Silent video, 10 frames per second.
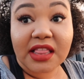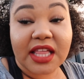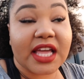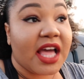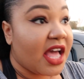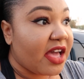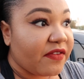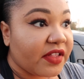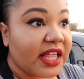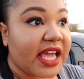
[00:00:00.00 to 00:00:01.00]
Like,
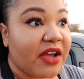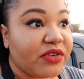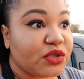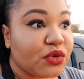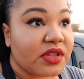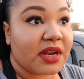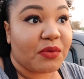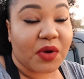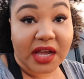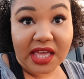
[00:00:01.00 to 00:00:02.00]
I feel like every store that
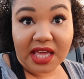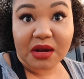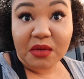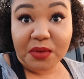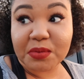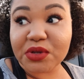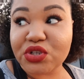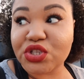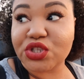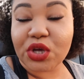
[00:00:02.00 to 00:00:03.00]
I'm walking in, people are
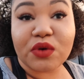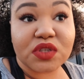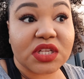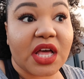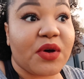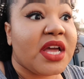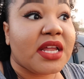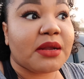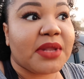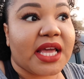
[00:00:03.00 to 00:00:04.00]
just so slow,
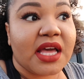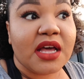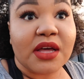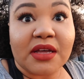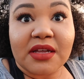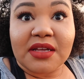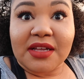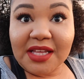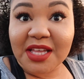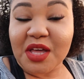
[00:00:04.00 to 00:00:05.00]
and I'm like,
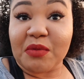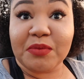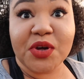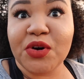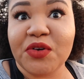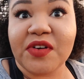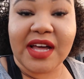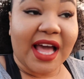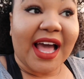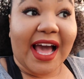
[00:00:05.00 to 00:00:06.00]
move
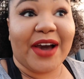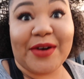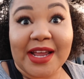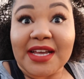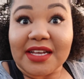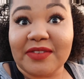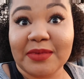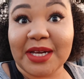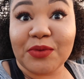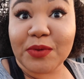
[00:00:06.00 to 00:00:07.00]
out of
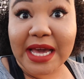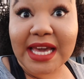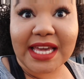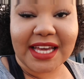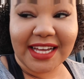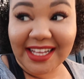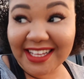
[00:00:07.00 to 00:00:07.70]
my way.